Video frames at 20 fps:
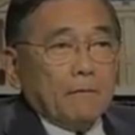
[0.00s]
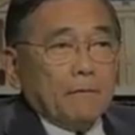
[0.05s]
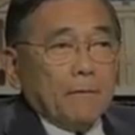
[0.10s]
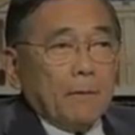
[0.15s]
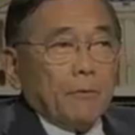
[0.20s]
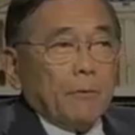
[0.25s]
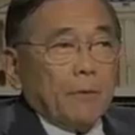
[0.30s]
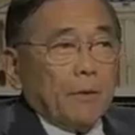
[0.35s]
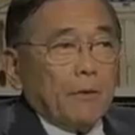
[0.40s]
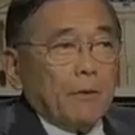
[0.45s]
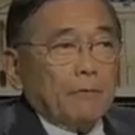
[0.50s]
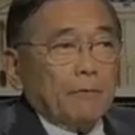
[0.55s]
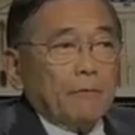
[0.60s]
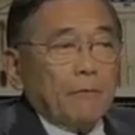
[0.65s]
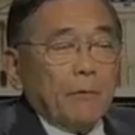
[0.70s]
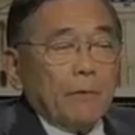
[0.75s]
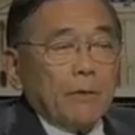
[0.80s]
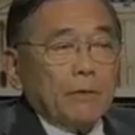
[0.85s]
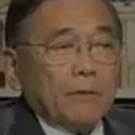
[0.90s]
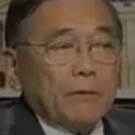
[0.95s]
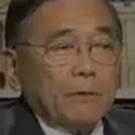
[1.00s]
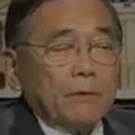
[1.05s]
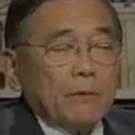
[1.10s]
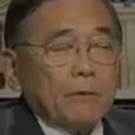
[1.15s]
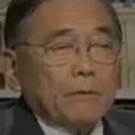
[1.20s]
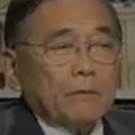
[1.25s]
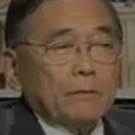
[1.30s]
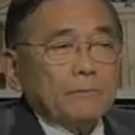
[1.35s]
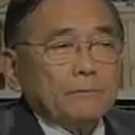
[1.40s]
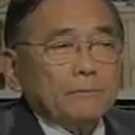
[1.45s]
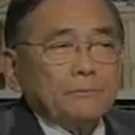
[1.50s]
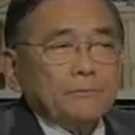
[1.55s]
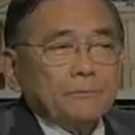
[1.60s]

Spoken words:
February of '42.